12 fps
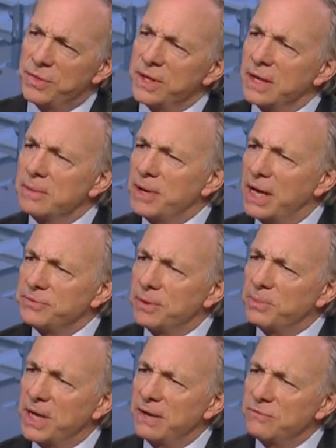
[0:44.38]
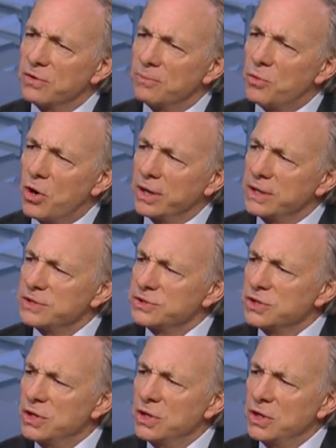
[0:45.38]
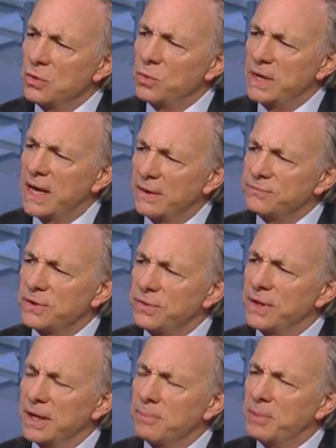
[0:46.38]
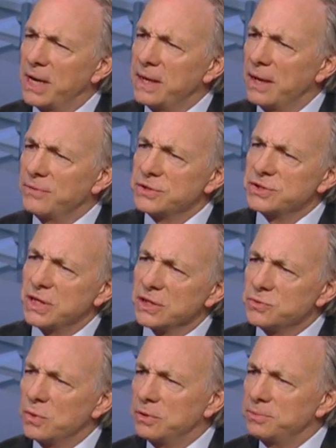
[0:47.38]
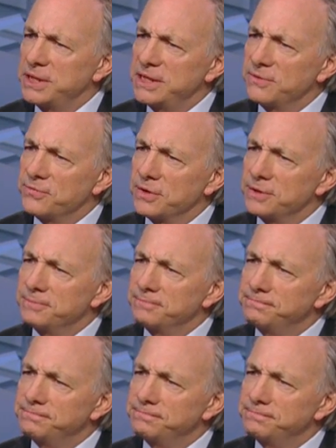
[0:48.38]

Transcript: think about the behavior of markets, we have to think about how this next one will be different.